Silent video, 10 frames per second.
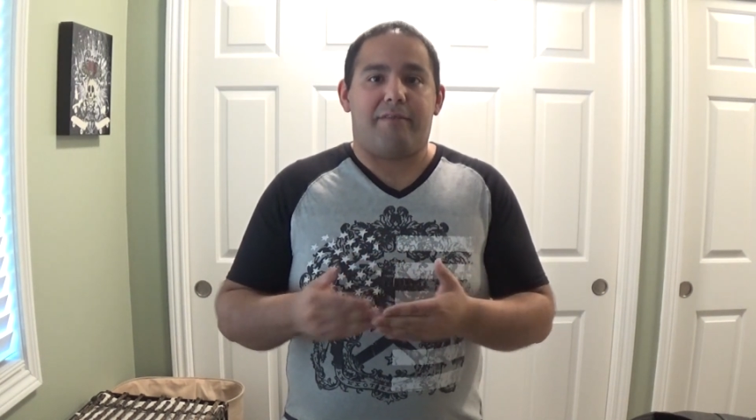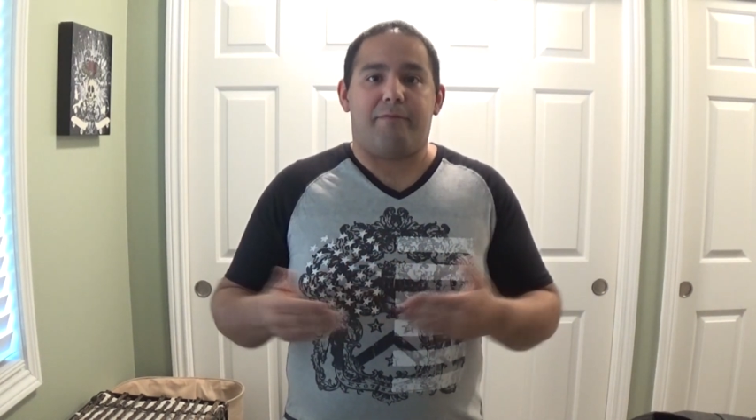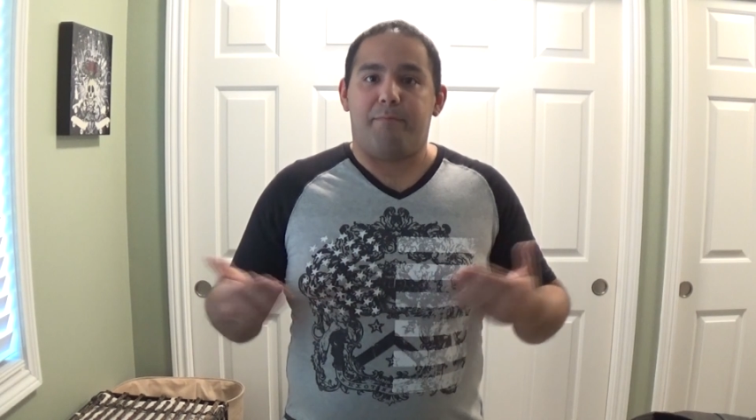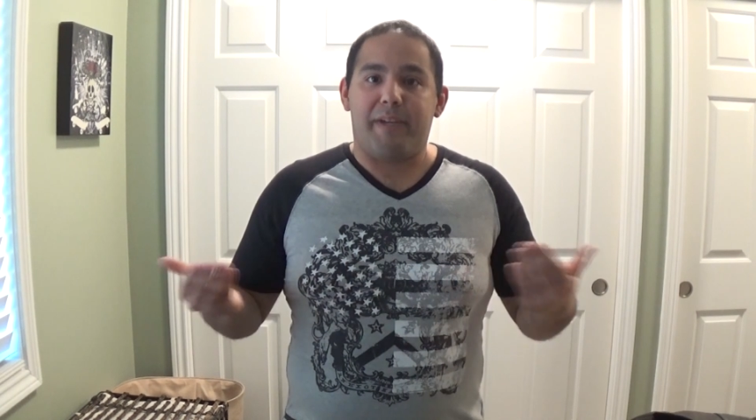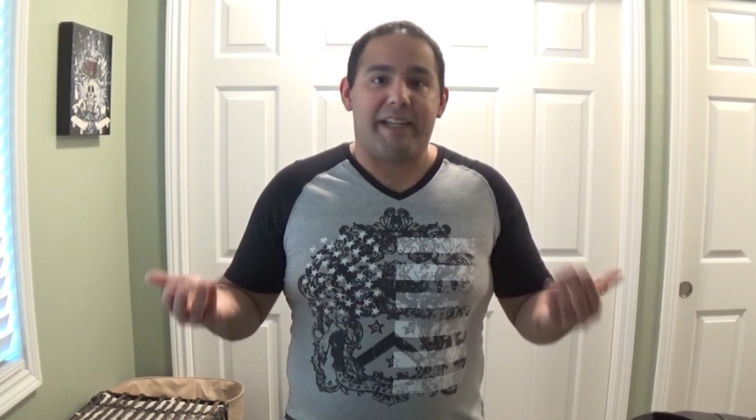
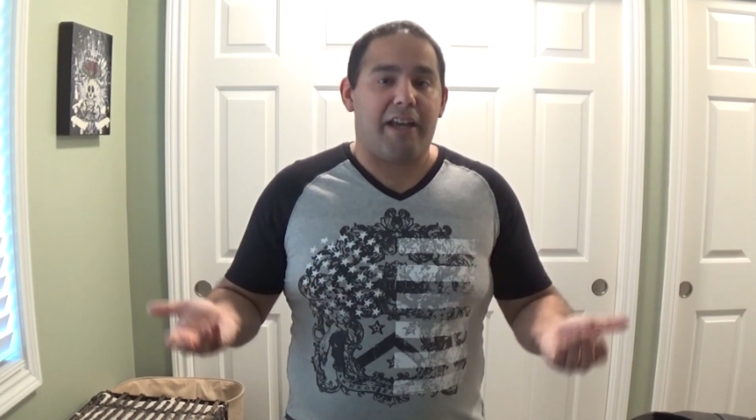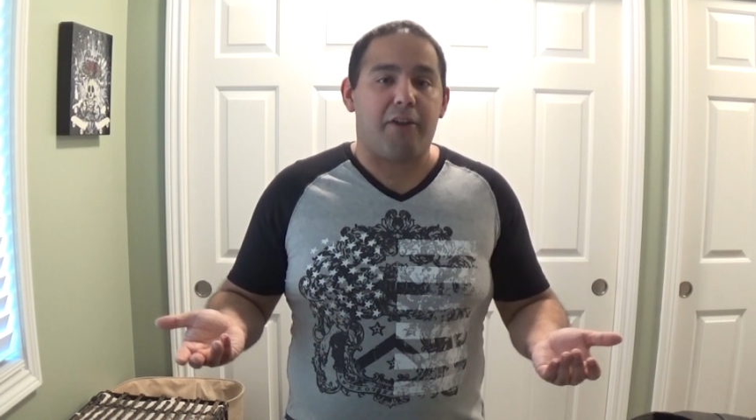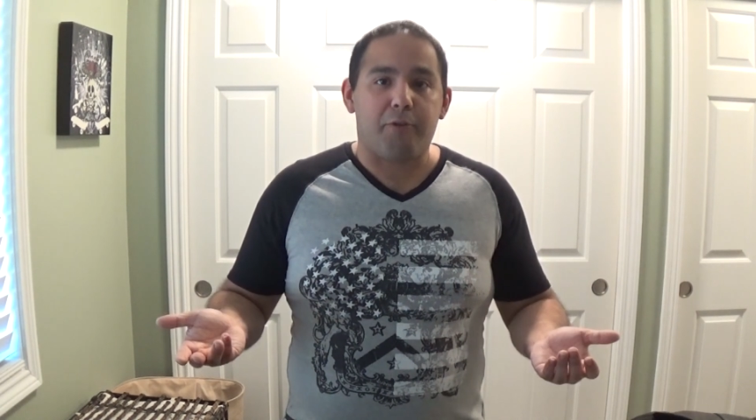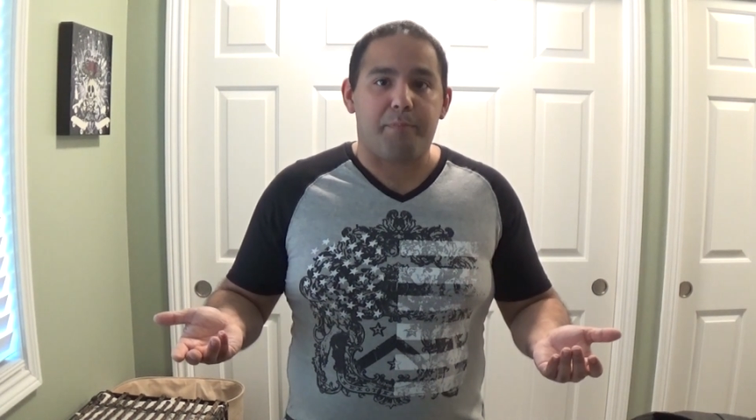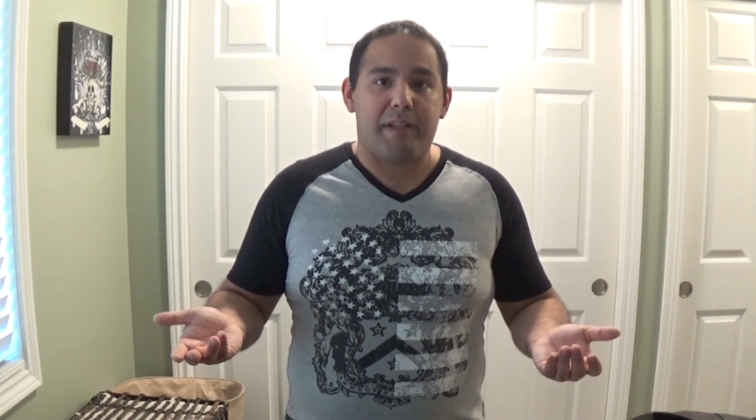of many
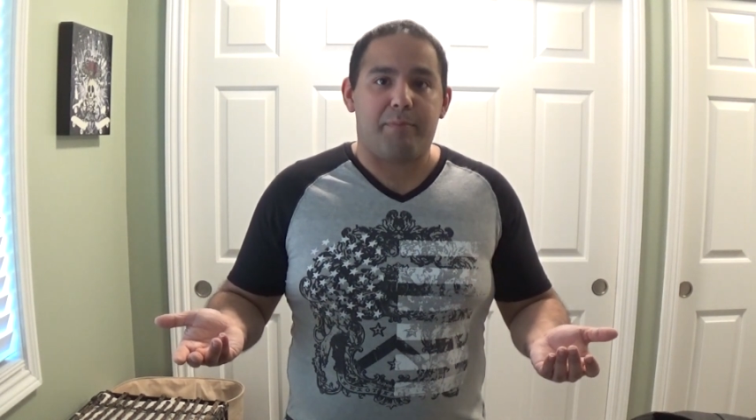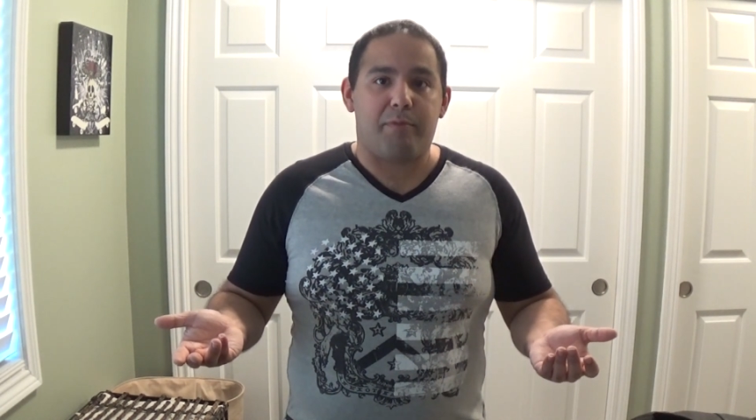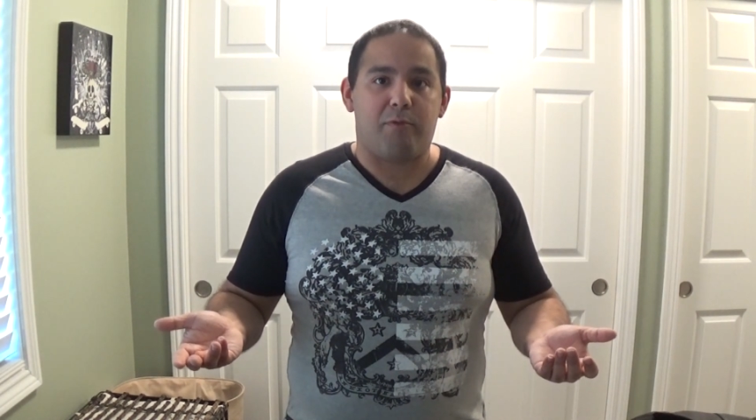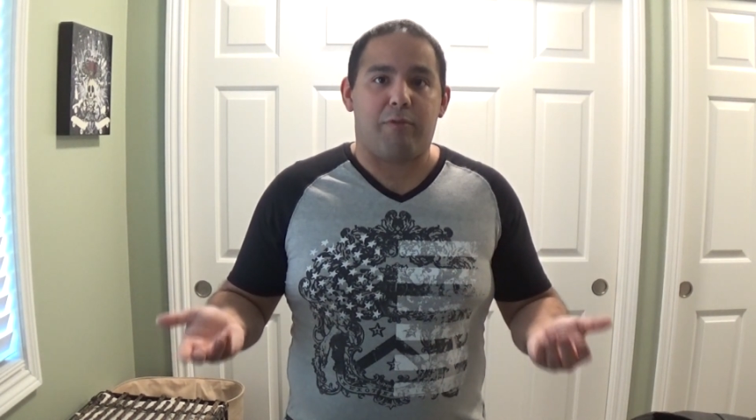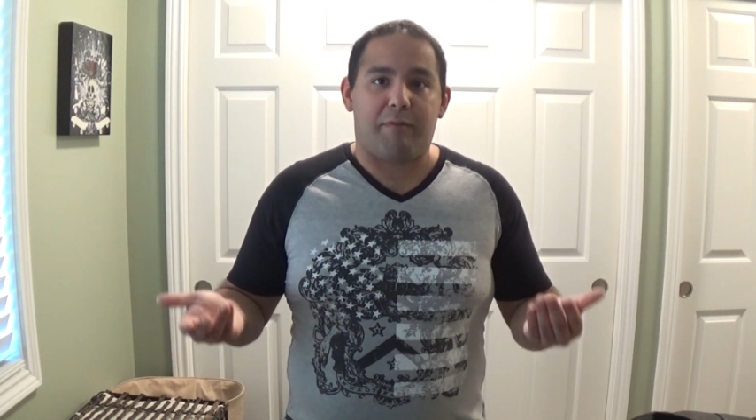other
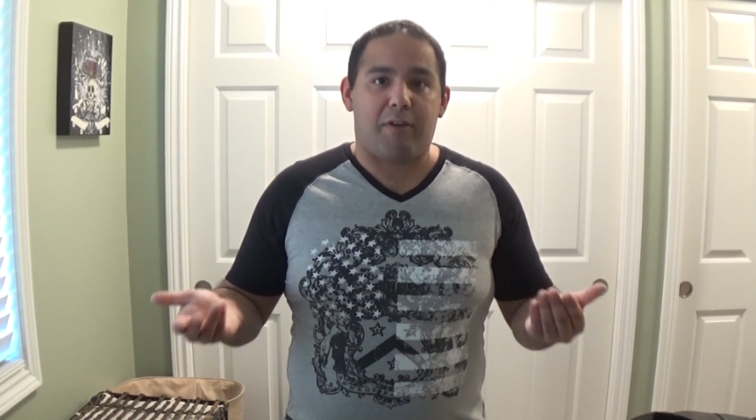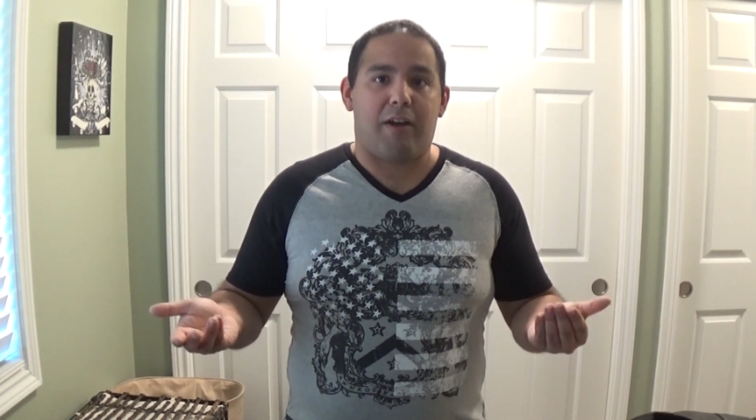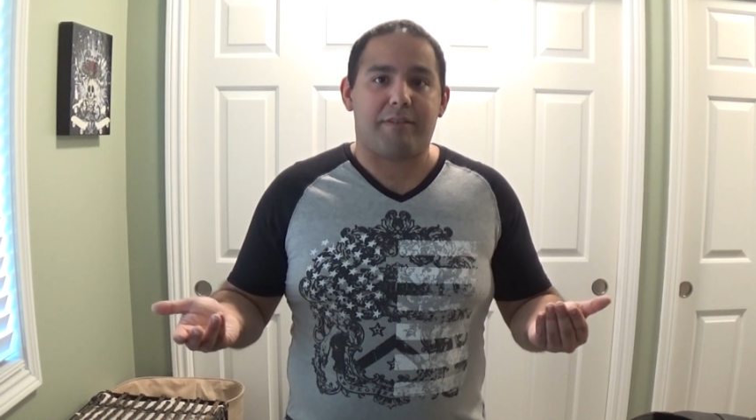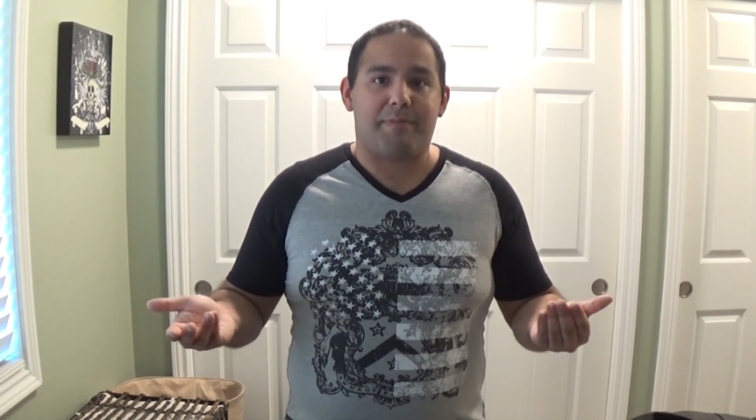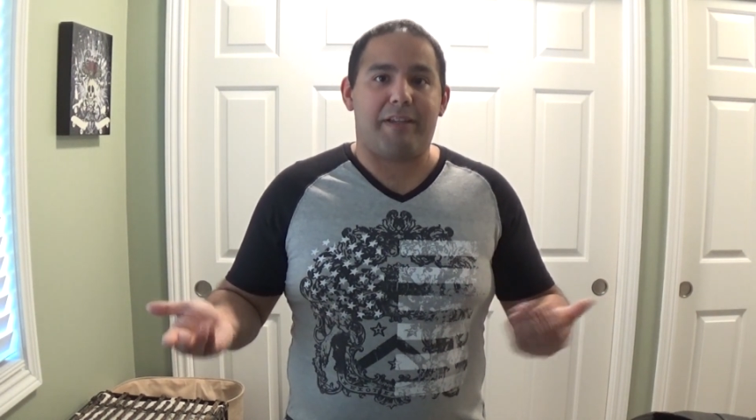people who have
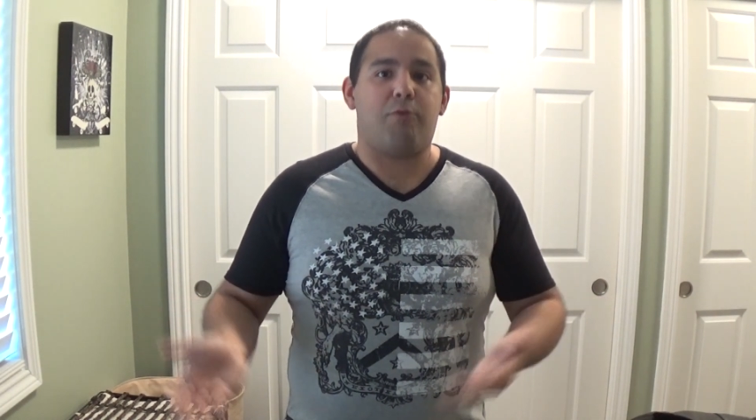cosplayed,